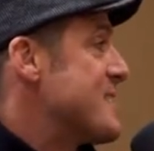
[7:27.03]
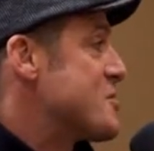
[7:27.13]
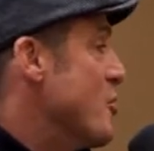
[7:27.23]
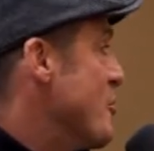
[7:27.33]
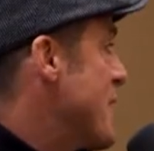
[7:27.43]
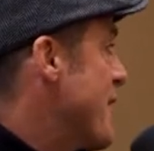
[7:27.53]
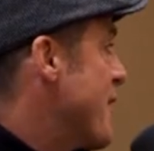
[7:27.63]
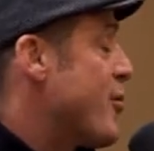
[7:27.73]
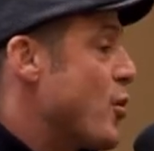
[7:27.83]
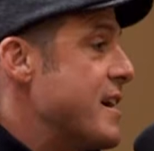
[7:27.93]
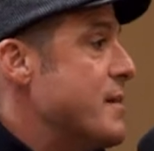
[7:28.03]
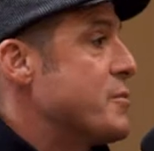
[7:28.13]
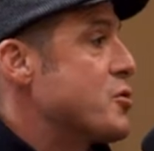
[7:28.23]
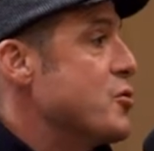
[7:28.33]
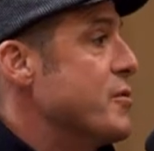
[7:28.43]
So we have a 4
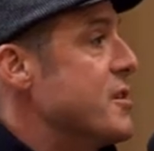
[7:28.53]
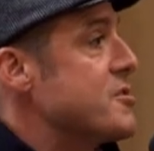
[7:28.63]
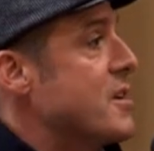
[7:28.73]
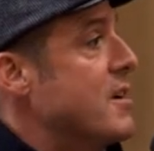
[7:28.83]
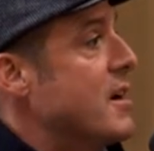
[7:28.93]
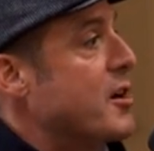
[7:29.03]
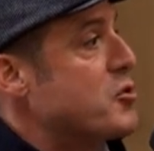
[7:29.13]
a.m. crew. There's a